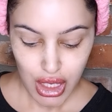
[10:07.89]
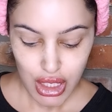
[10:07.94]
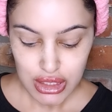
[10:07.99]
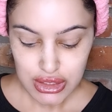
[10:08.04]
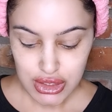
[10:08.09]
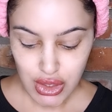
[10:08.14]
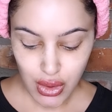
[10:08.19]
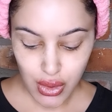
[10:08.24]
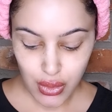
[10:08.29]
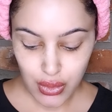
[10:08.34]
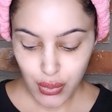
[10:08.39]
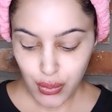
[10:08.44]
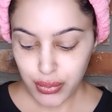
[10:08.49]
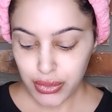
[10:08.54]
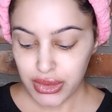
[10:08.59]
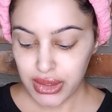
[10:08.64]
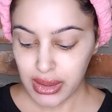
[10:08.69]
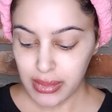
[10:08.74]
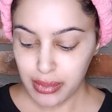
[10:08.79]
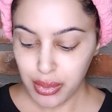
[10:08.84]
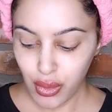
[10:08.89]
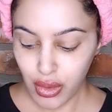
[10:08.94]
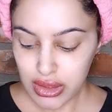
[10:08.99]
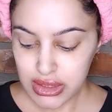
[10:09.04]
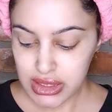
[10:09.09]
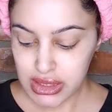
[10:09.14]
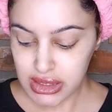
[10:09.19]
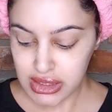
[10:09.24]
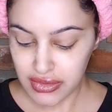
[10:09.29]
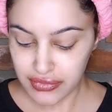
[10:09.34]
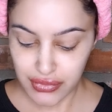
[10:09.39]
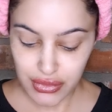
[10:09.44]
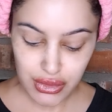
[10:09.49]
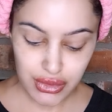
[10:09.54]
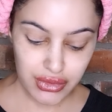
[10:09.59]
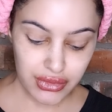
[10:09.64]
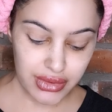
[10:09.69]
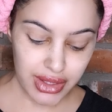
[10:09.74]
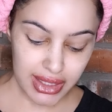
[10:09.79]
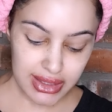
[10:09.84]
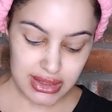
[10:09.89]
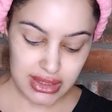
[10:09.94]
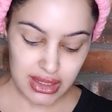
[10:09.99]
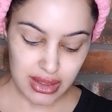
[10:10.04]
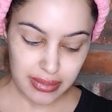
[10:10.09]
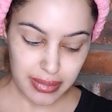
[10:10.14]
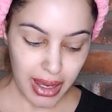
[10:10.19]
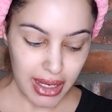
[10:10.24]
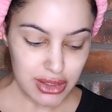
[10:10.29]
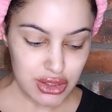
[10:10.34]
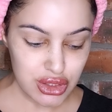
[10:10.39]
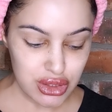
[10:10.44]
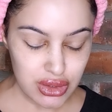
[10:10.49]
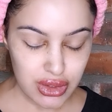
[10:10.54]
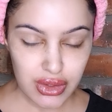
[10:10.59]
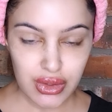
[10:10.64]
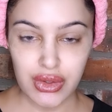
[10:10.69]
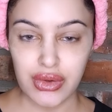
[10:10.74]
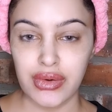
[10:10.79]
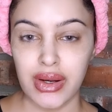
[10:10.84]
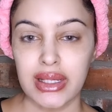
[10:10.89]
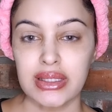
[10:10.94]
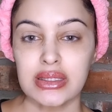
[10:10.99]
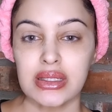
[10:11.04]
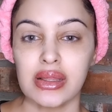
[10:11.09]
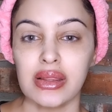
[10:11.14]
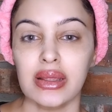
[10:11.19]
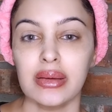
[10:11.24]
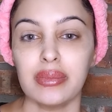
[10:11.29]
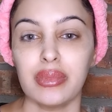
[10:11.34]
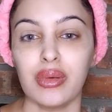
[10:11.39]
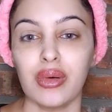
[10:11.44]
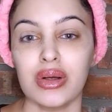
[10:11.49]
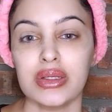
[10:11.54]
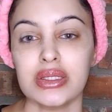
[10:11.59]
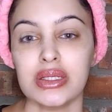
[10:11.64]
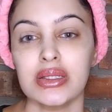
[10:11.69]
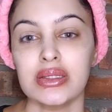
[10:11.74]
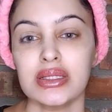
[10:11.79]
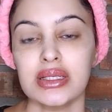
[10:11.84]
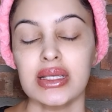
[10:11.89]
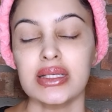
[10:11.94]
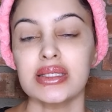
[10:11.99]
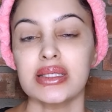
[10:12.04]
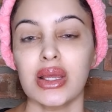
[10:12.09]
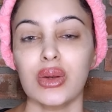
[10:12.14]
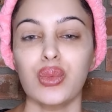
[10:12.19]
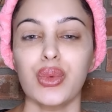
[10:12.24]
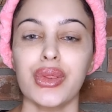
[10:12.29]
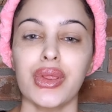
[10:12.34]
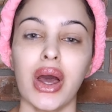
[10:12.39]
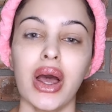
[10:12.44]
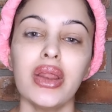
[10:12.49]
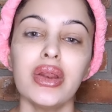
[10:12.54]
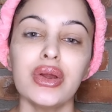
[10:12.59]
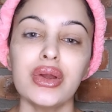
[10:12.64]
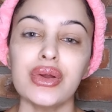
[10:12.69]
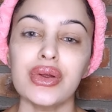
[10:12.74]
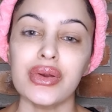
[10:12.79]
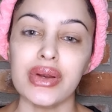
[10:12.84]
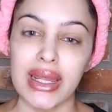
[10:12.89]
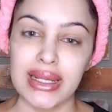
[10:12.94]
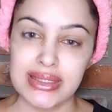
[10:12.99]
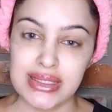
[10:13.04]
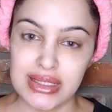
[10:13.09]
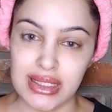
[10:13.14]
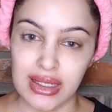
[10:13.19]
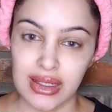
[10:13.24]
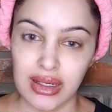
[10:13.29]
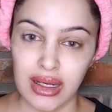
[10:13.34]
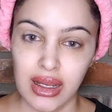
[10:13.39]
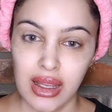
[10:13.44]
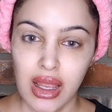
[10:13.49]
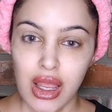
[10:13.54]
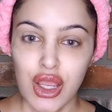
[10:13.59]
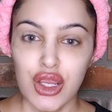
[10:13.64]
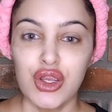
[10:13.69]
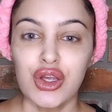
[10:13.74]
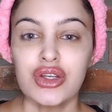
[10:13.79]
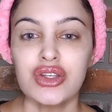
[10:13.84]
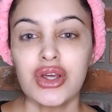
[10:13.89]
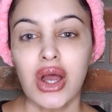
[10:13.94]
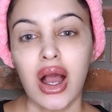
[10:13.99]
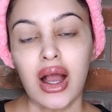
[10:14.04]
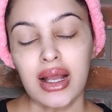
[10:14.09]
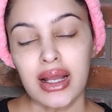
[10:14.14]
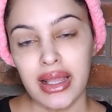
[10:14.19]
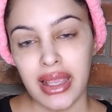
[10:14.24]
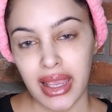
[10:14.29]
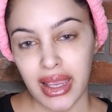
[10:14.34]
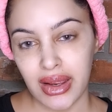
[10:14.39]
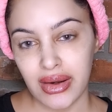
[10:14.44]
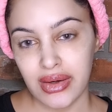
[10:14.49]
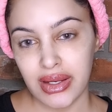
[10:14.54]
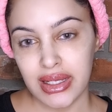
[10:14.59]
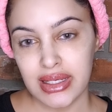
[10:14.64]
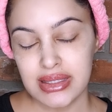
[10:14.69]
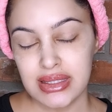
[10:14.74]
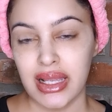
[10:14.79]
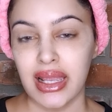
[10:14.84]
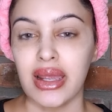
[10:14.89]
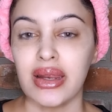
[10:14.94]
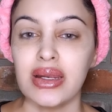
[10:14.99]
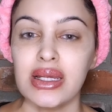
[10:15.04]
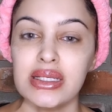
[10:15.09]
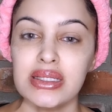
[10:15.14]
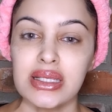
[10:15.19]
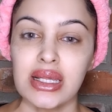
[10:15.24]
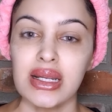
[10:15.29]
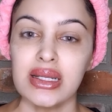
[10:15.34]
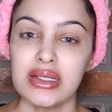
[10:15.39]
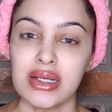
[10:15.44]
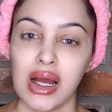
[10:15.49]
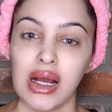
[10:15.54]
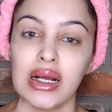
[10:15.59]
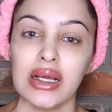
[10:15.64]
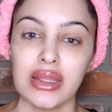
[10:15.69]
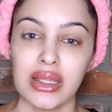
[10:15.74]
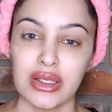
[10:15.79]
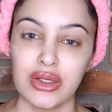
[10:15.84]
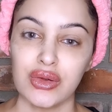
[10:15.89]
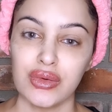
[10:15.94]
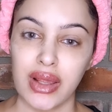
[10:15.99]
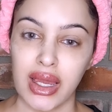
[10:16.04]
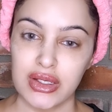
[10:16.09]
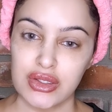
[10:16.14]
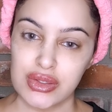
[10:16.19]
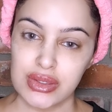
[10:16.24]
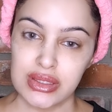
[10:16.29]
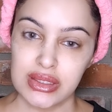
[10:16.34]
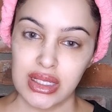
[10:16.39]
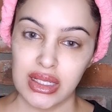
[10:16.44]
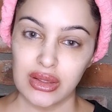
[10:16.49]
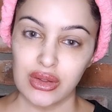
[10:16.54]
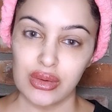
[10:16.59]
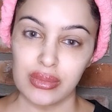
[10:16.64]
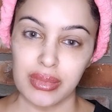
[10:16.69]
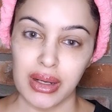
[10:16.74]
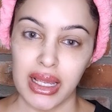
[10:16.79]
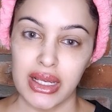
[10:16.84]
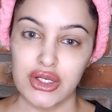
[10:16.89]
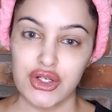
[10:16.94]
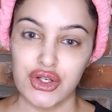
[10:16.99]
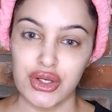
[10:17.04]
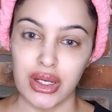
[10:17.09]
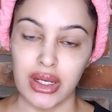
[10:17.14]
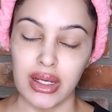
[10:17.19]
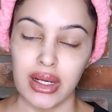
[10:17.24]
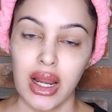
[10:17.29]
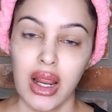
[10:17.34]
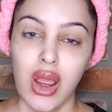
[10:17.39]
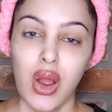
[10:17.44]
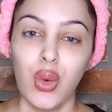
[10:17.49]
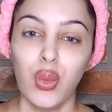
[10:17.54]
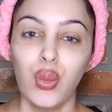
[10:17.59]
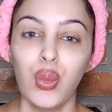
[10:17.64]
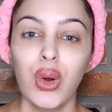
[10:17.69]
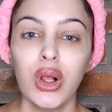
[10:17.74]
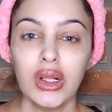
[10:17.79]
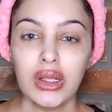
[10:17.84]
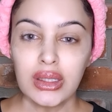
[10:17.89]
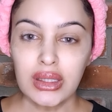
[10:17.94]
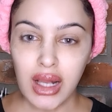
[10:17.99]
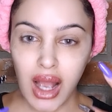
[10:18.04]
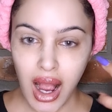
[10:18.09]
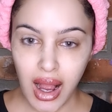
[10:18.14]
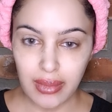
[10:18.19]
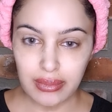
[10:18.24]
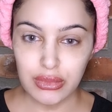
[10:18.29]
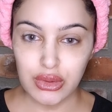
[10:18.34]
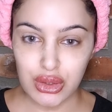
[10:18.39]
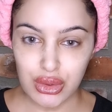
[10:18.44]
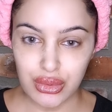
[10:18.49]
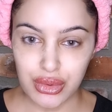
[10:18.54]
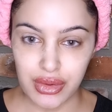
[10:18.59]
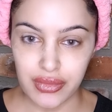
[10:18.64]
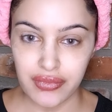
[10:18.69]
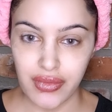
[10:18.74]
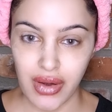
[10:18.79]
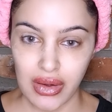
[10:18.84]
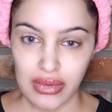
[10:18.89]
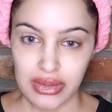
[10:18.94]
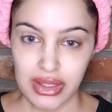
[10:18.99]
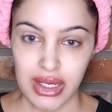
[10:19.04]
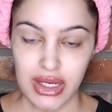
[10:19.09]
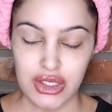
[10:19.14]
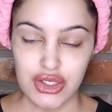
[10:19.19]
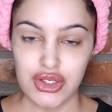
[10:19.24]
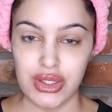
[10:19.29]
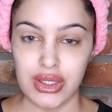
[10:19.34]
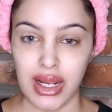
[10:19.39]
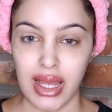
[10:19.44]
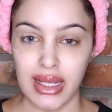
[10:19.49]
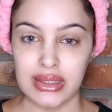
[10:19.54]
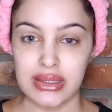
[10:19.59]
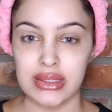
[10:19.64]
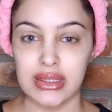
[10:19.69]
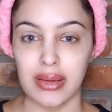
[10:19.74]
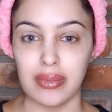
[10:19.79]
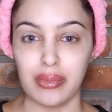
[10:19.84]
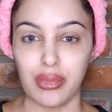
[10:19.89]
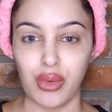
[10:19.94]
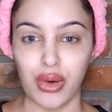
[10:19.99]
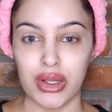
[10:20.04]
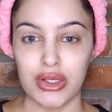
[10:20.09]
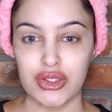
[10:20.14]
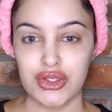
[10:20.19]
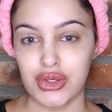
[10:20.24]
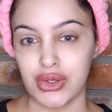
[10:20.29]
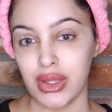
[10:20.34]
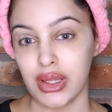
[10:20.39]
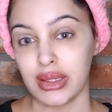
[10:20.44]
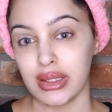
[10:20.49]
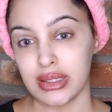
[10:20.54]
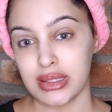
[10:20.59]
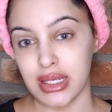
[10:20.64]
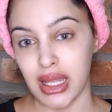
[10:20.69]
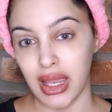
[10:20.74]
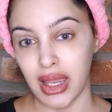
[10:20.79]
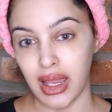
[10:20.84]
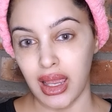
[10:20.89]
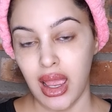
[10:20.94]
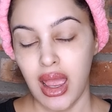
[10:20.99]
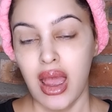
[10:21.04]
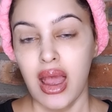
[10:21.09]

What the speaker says: So the importance of a corrector, back to the corrector and the importance, is that without a corrector, your darker areas, the areas that are darker than your natural skin complexion, will come through your foundation at some point during the day.